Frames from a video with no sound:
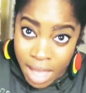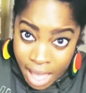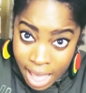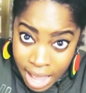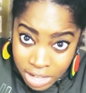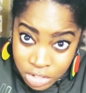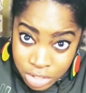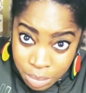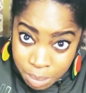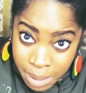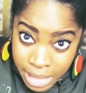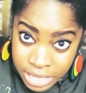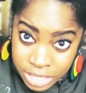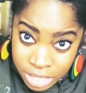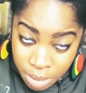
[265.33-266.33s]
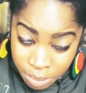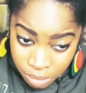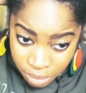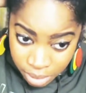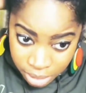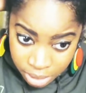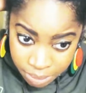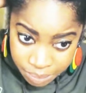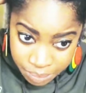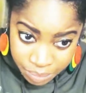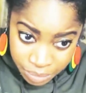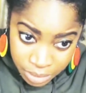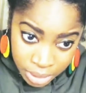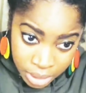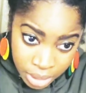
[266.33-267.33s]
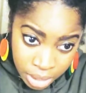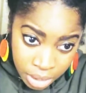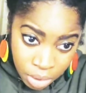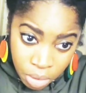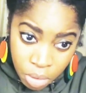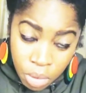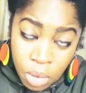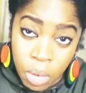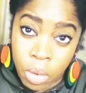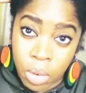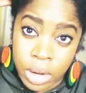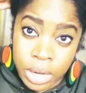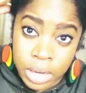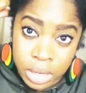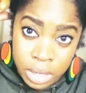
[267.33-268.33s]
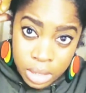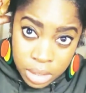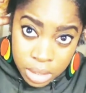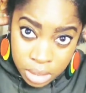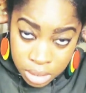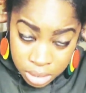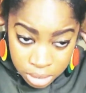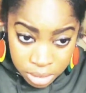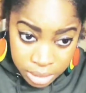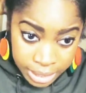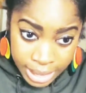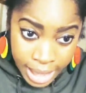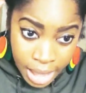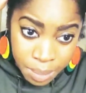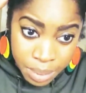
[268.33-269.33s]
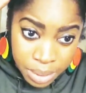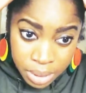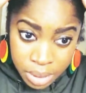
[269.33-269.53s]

I actually may double up on the cap